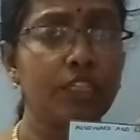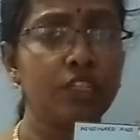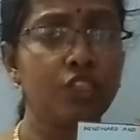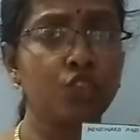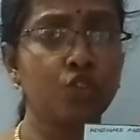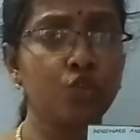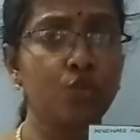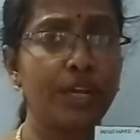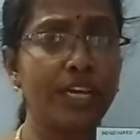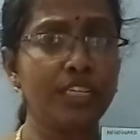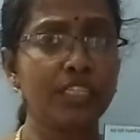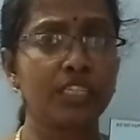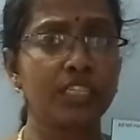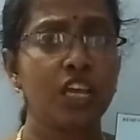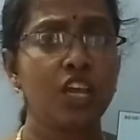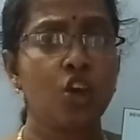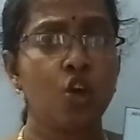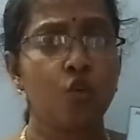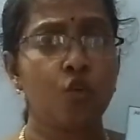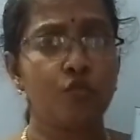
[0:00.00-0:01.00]

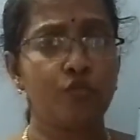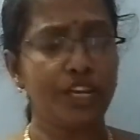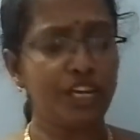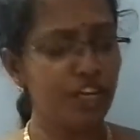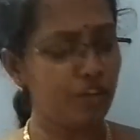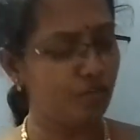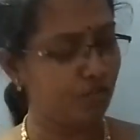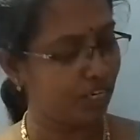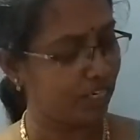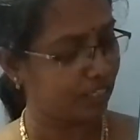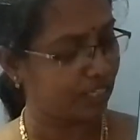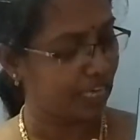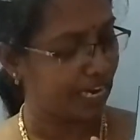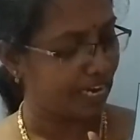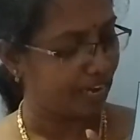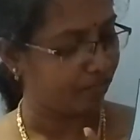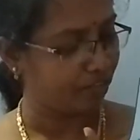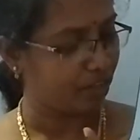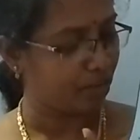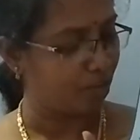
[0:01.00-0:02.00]
Students, windward
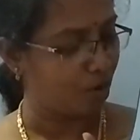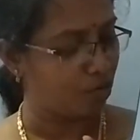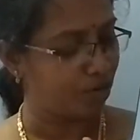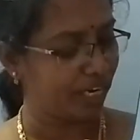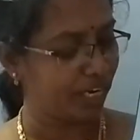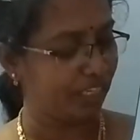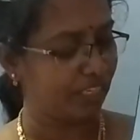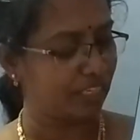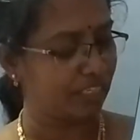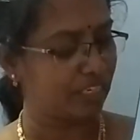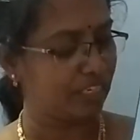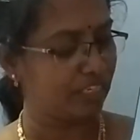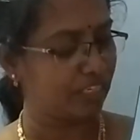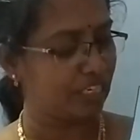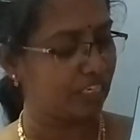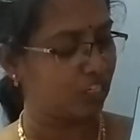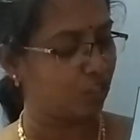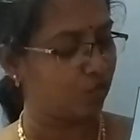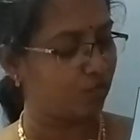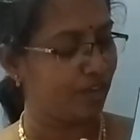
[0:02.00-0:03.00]
side of the mountain in the sense
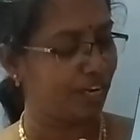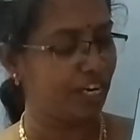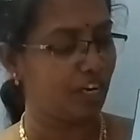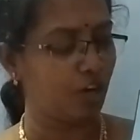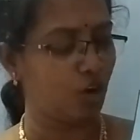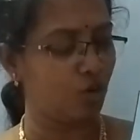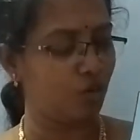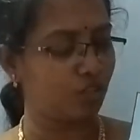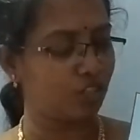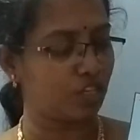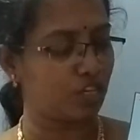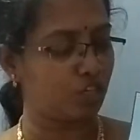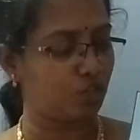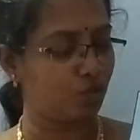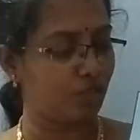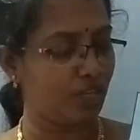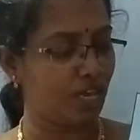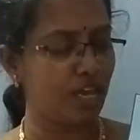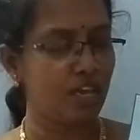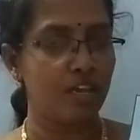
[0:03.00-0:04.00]
it is very closer
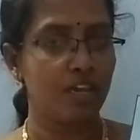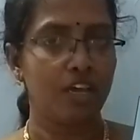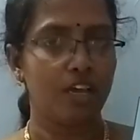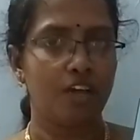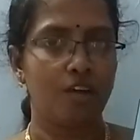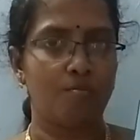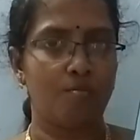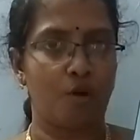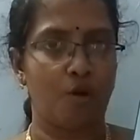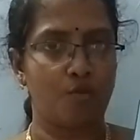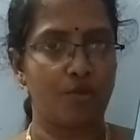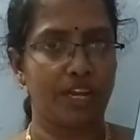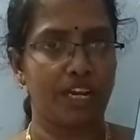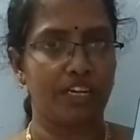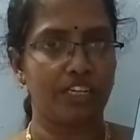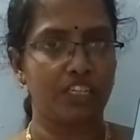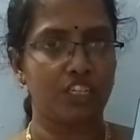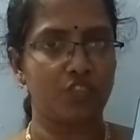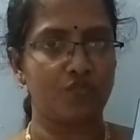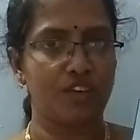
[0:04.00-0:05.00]
to the
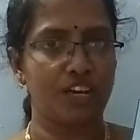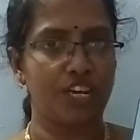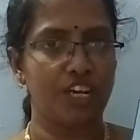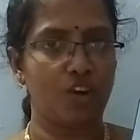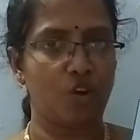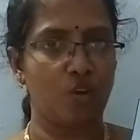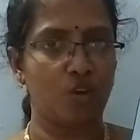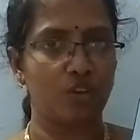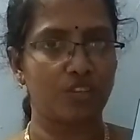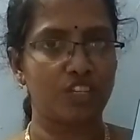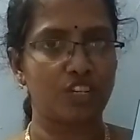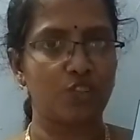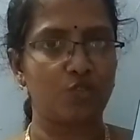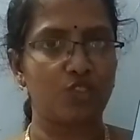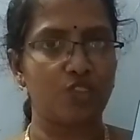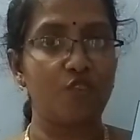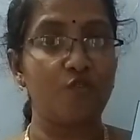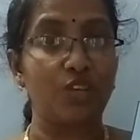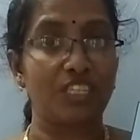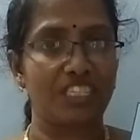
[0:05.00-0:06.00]
mountain. It is very closer to
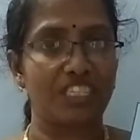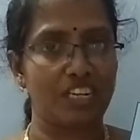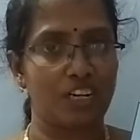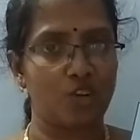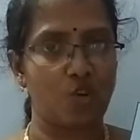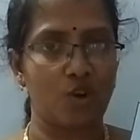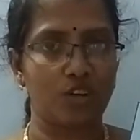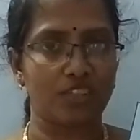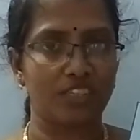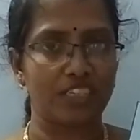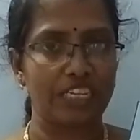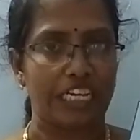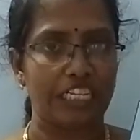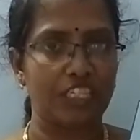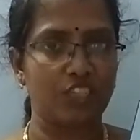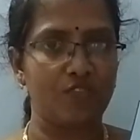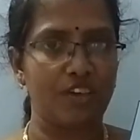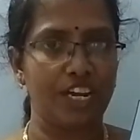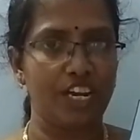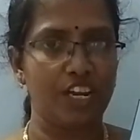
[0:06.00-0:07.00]
the Western Ghats.
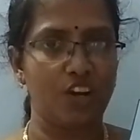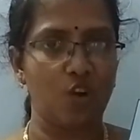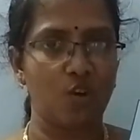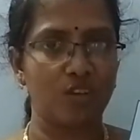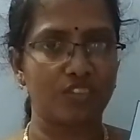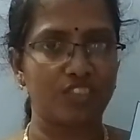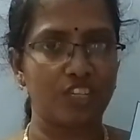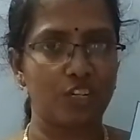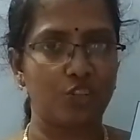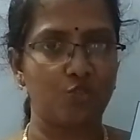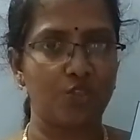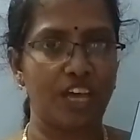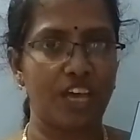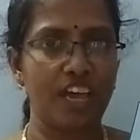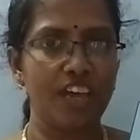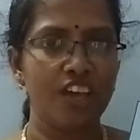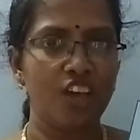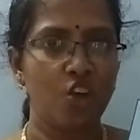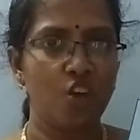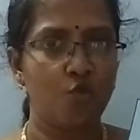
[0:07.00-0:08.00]
It's very closer to
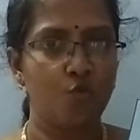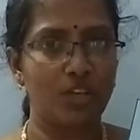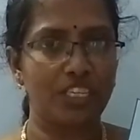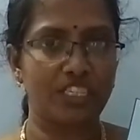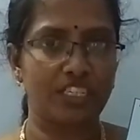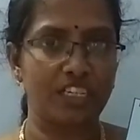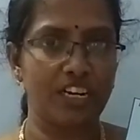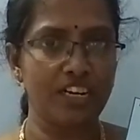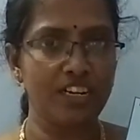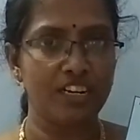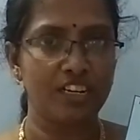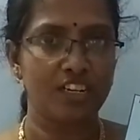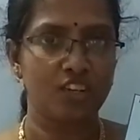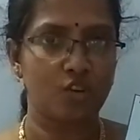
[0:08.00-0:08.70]
the Western